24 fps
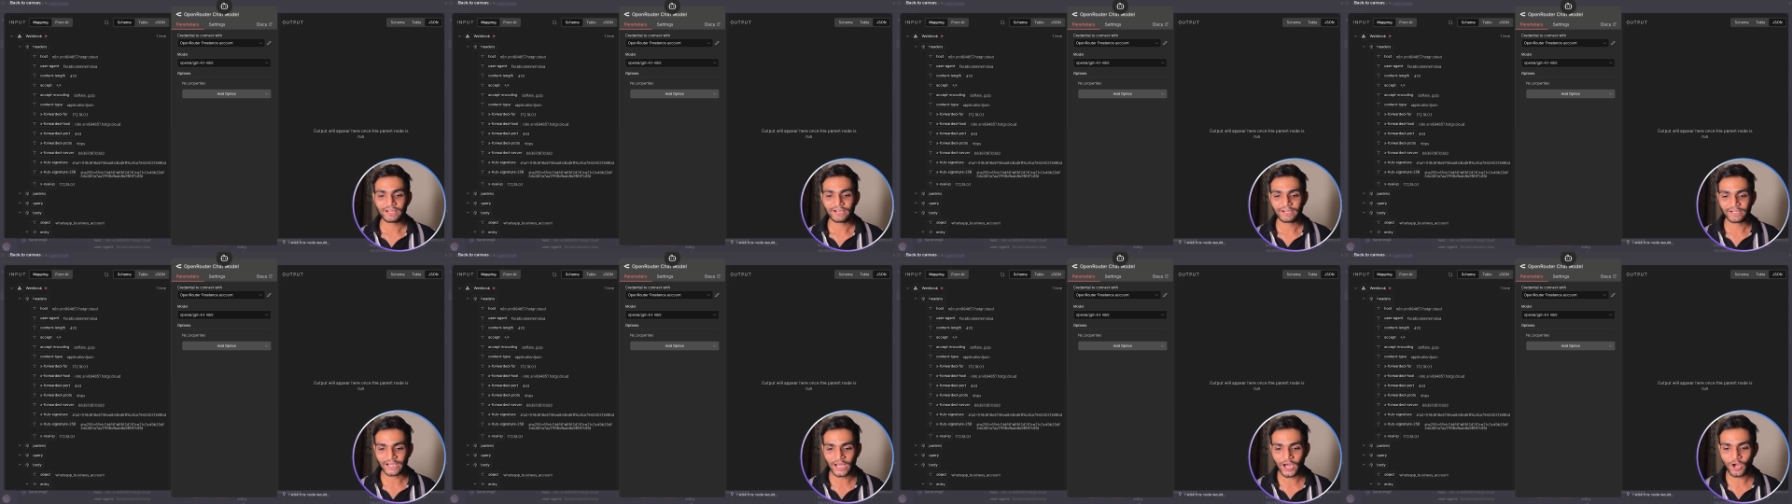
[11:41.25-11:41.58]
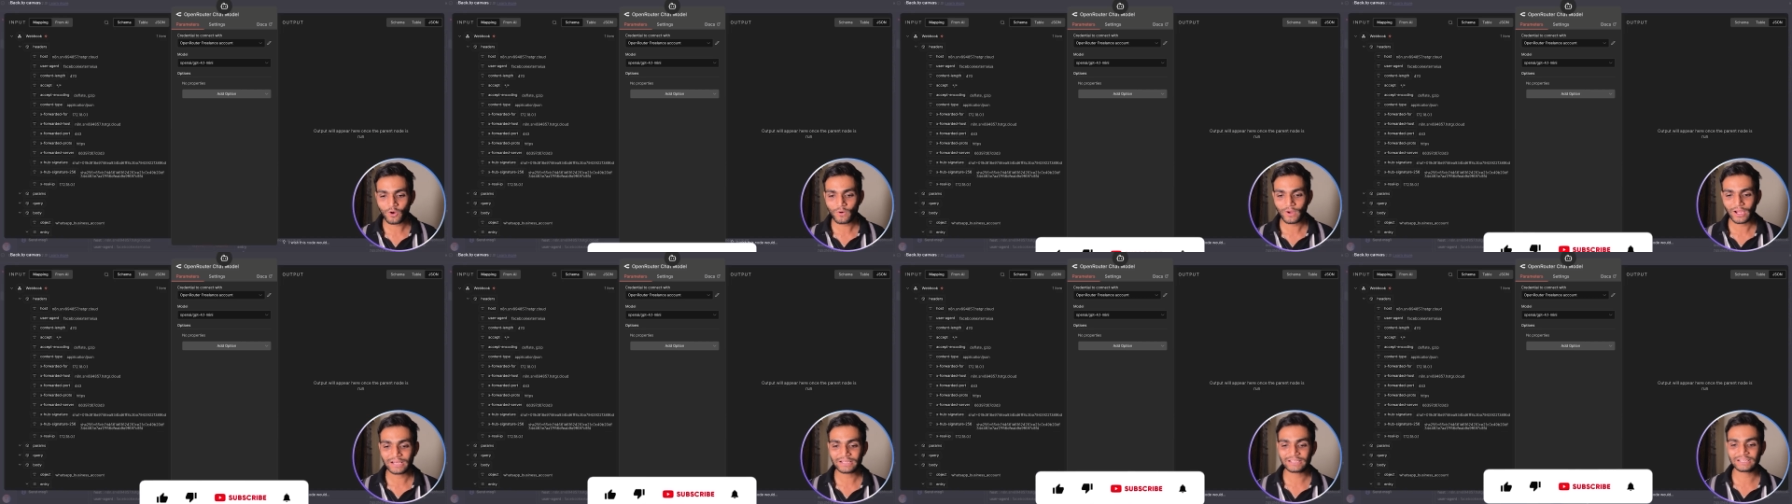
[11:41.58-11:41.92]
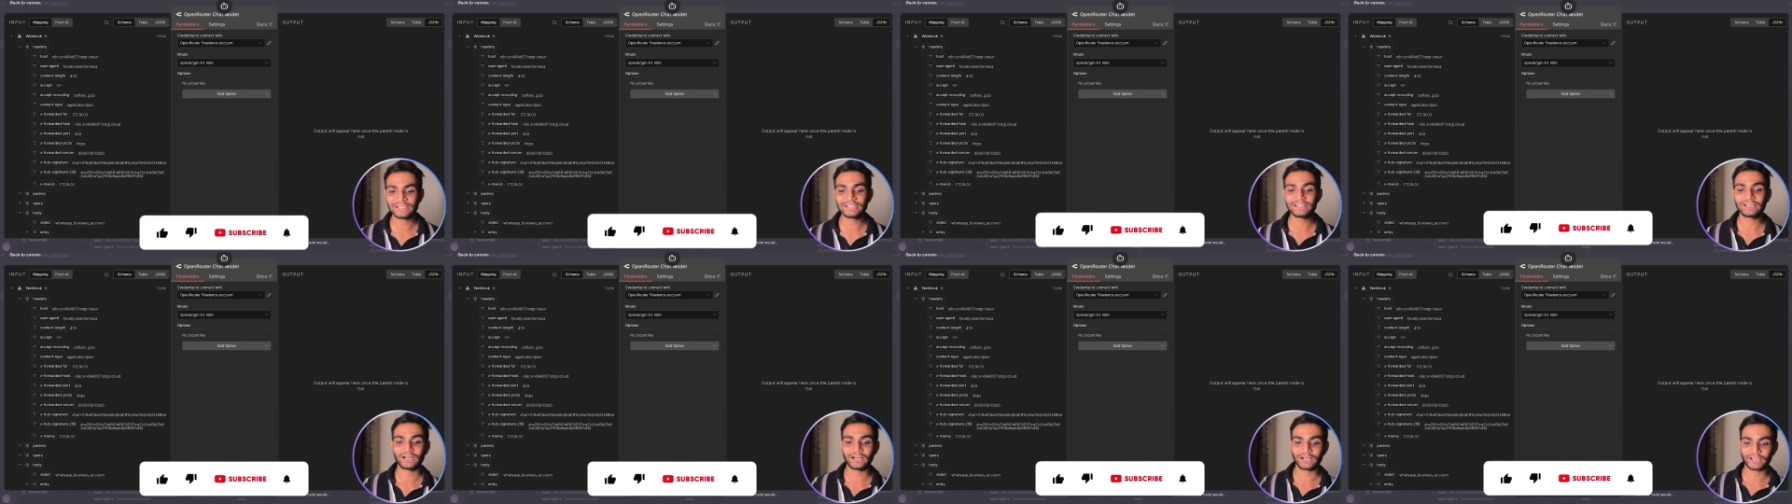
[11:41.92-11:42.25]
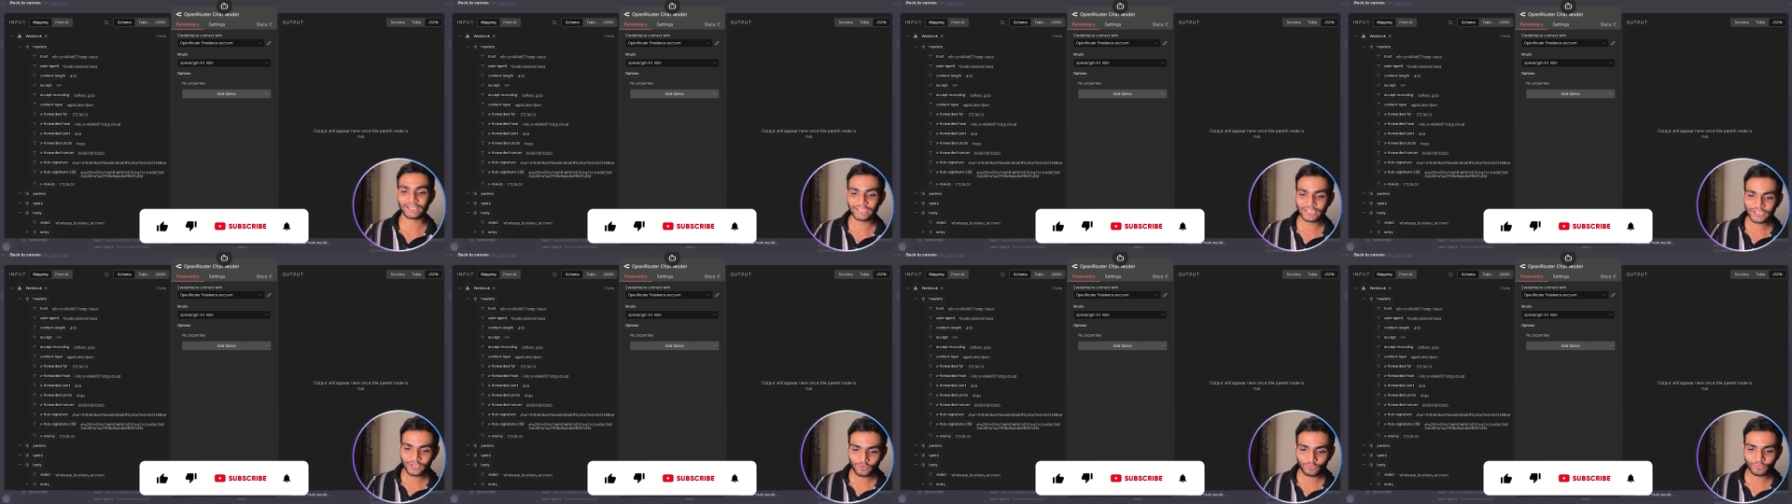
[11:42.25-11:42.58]
now i click
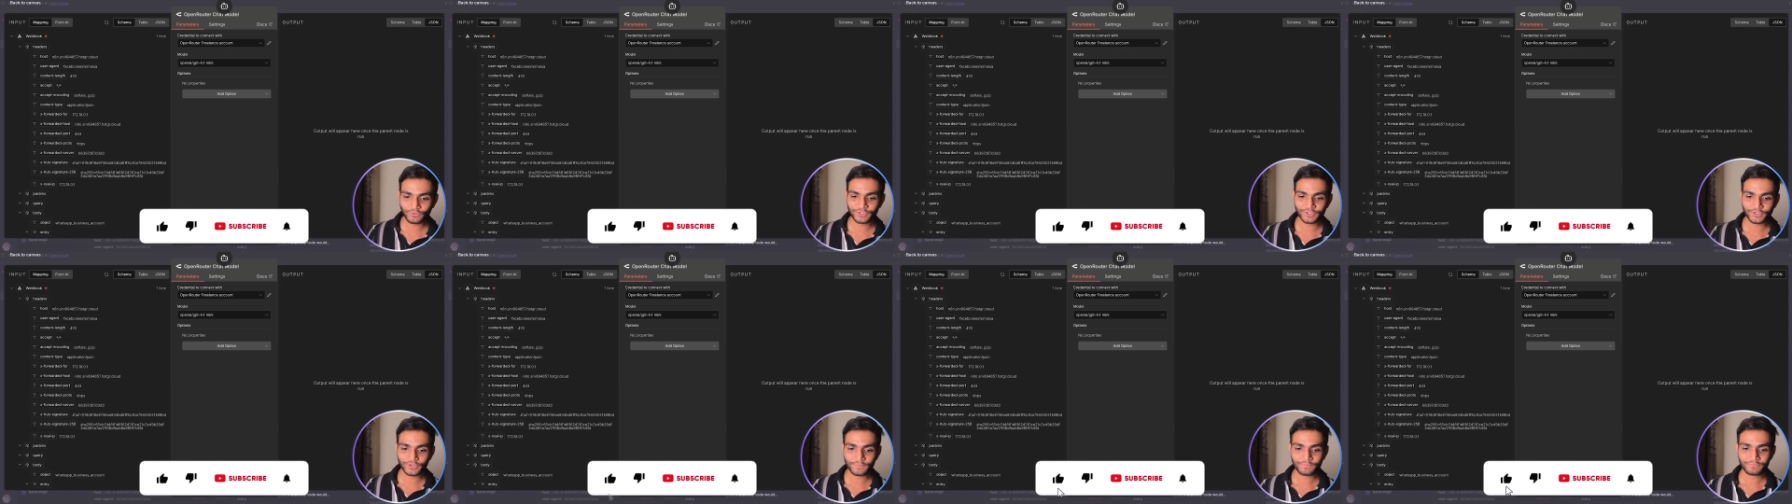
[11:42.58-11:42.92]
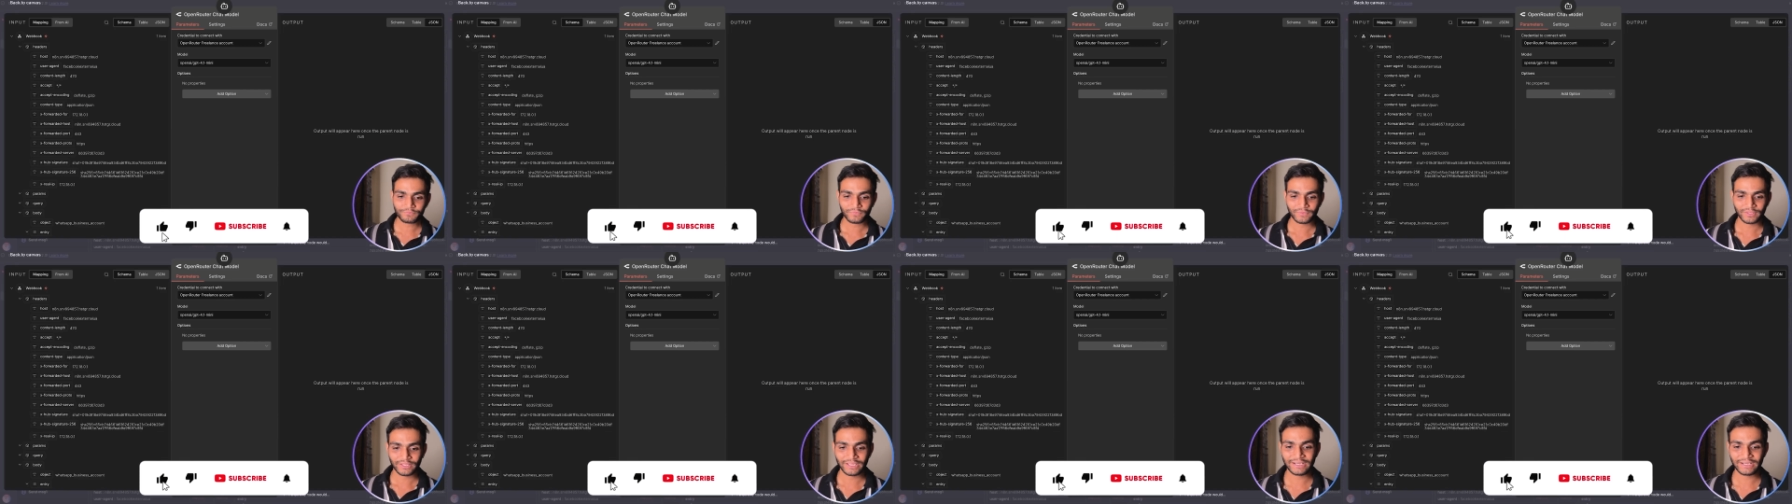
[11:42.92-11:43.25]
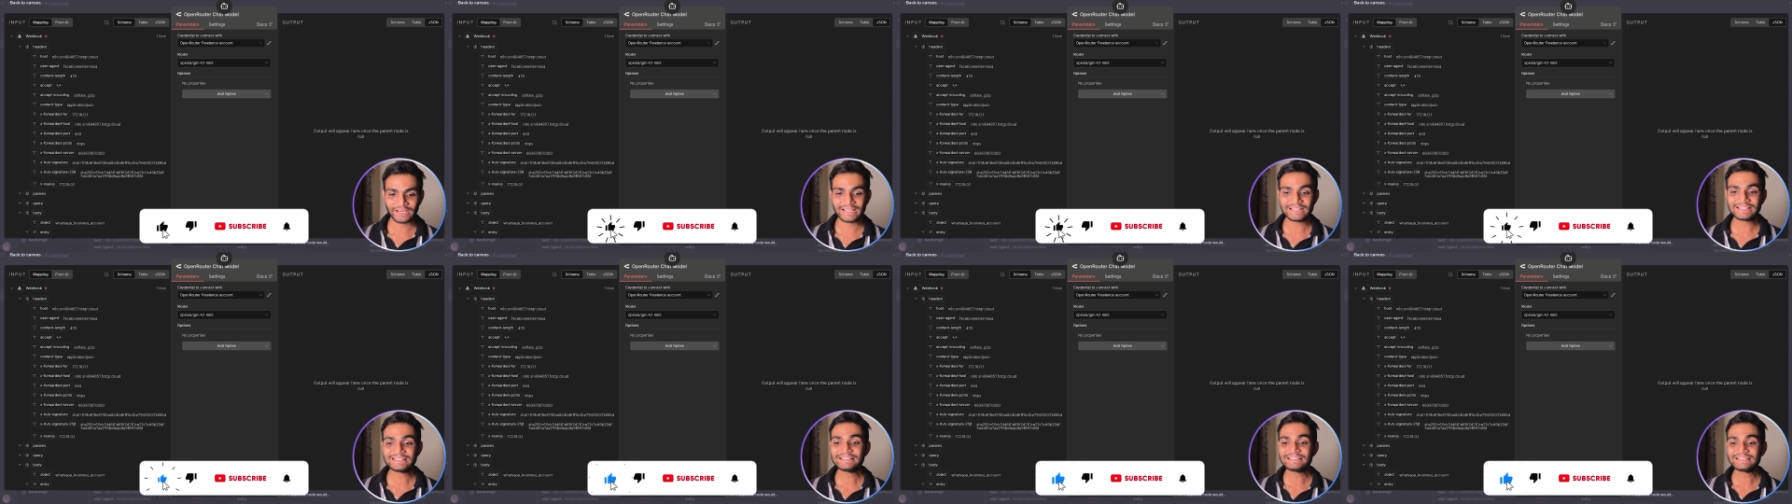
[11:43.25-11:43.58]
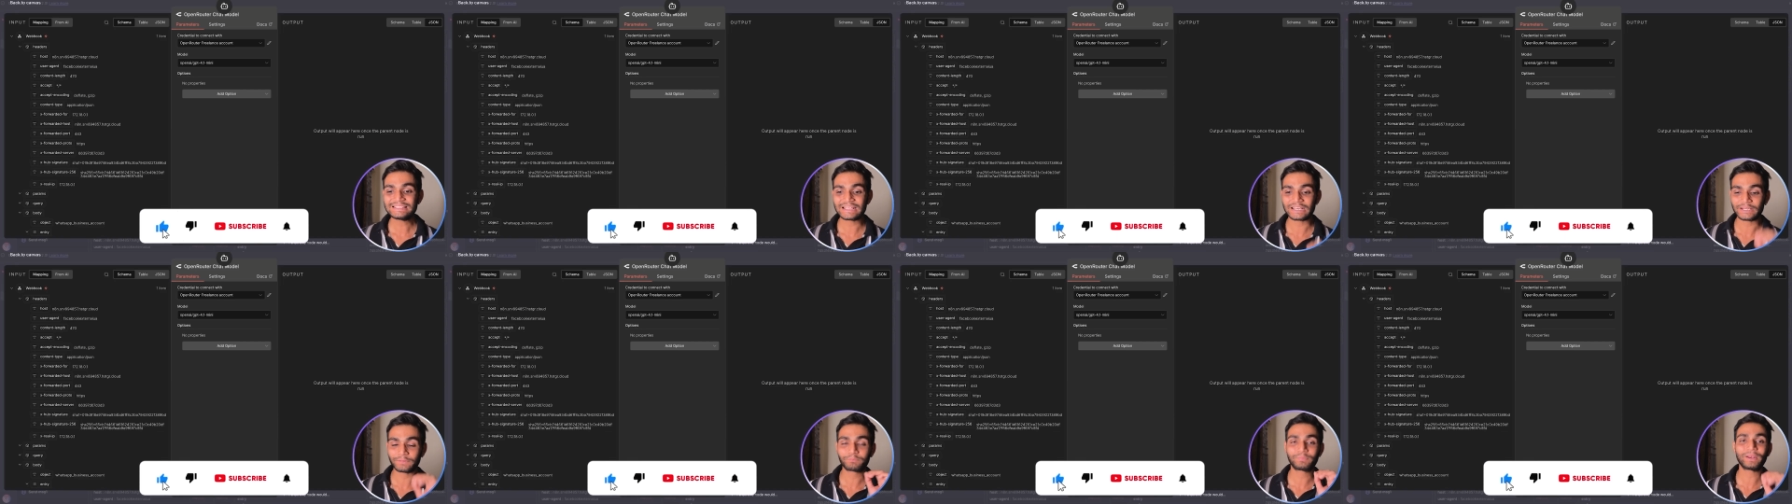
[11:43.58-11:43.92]
again over here and i'll
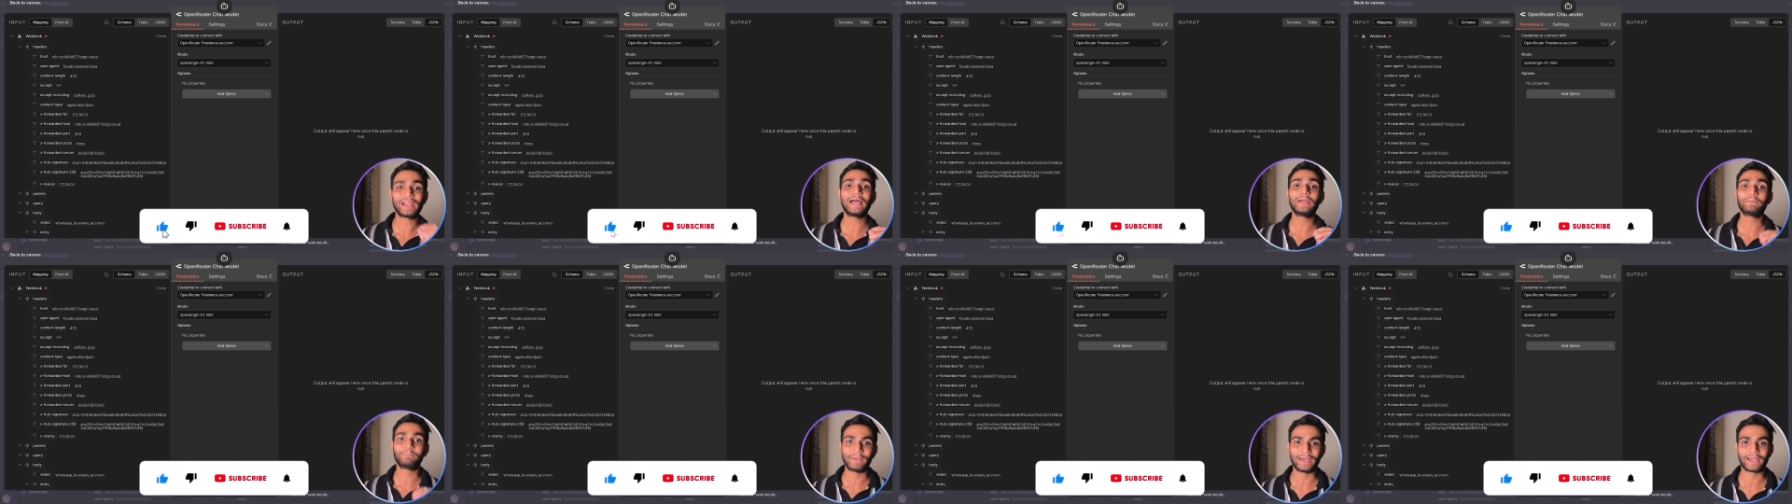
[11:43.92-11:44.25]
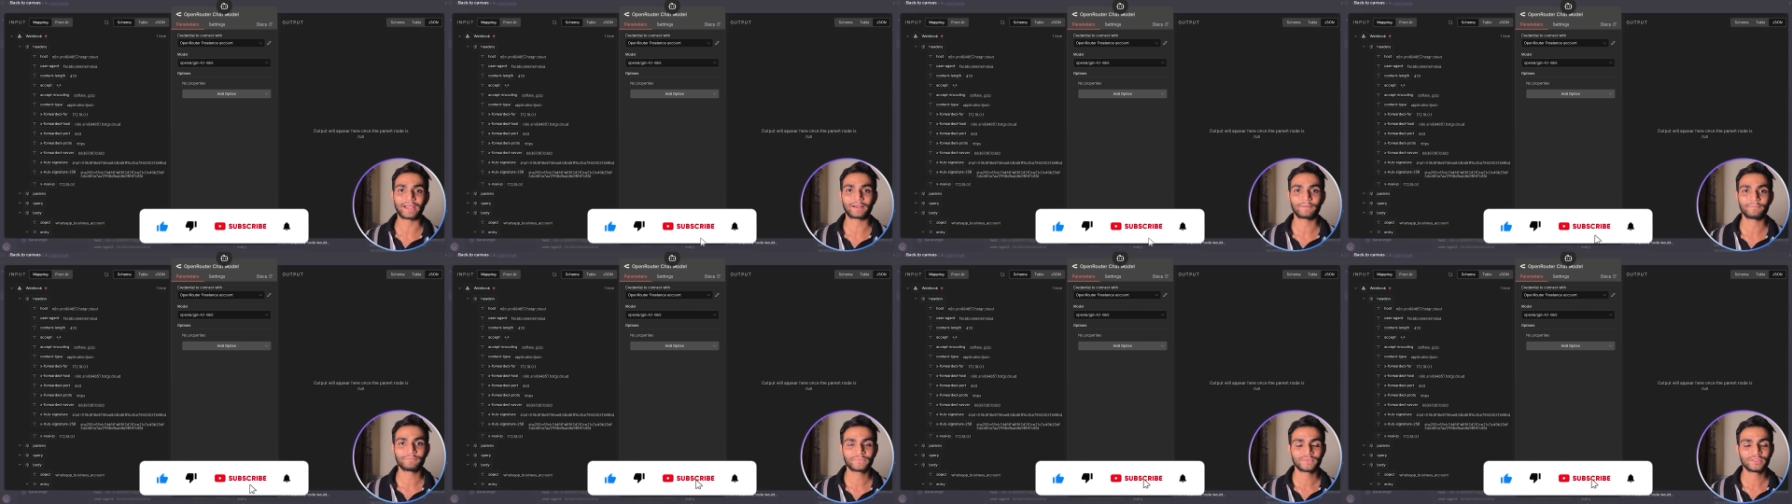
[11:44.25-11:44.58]
reply back